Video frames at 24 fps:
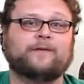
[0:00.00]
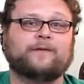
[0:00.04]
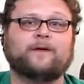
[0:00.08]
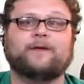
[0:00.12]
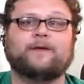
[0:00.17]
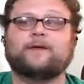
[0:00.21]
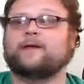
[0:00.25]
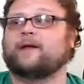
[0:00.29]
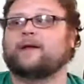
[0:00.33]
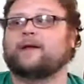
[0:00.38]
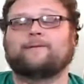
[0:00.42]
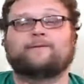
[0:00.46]
You know,
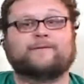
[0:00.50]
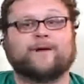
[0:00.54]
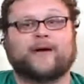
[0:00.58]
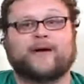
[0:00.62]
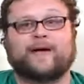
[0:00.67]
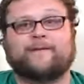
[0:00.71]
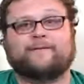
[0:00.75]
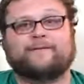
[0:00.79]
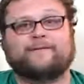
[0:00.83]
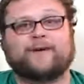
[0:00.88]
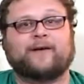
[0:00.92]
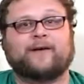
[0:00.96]
you get a
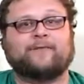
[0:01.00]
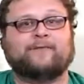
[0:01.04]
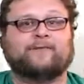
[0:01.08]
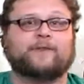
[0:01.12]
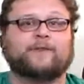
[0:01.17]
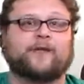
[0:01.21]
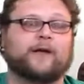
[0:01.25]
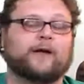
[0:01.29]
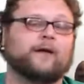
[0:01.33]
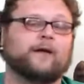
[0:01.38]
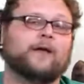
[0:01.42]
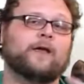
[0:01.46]
5/5
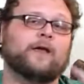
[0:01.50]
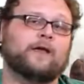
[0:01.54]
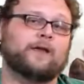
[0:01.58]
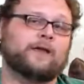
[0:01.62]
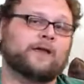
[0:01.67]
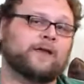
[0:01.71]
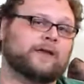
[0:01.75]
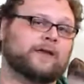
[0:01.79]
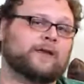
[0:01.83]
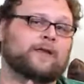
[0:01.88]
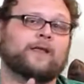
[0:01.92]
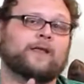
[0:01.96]
flyer,
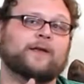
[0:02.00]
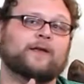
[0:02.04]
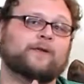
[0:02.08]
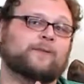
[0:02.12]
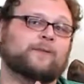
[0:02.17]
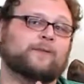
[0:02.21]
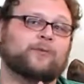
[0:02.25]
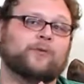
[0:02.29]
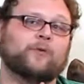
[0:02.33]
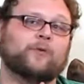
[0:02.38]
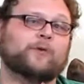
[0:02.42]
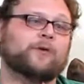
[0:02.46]
you get to clear
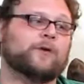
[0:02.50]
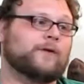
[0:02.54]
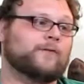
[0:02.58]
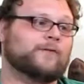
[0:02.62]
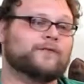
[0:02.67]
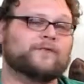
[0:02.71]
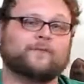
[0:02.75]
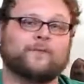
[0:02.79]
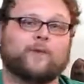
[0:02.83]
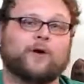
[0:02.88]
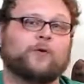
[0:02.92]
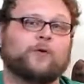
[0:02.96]
the board
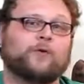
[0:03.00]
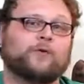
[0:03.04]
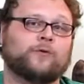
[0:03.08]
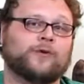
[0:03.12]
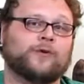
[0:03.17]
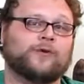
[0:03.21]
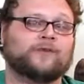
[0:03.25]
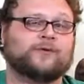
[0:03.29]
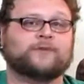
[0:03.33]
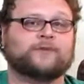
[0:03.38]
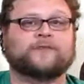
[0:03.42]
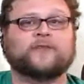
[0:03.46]
of small
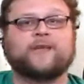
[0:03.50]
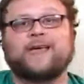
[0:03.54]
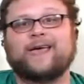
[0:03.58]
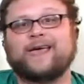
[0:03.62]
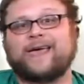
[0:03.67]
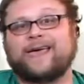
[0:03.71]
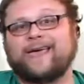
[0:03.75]
creatures,